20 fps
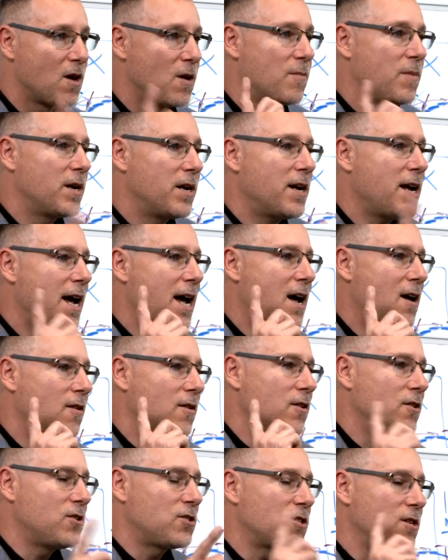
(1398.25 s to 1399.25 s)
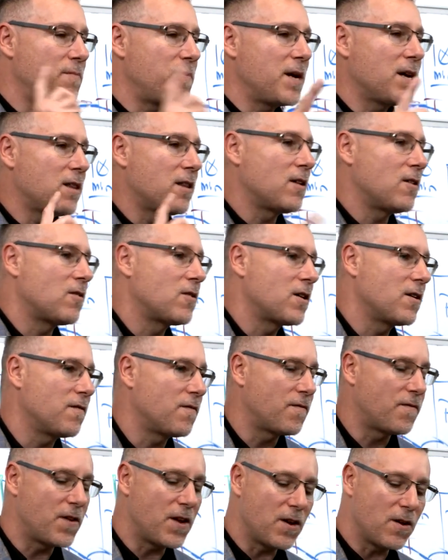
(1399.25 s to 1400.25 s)
But now you should be a little
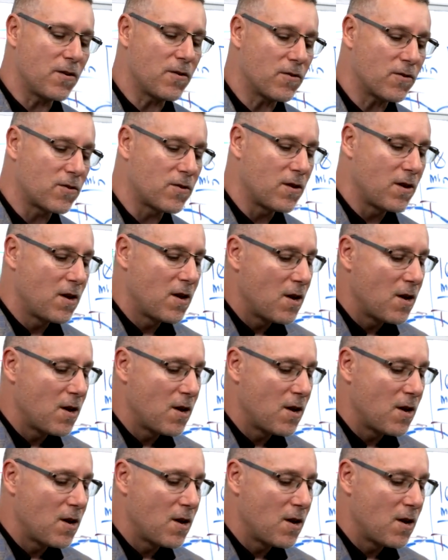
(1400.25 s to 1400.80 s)
confused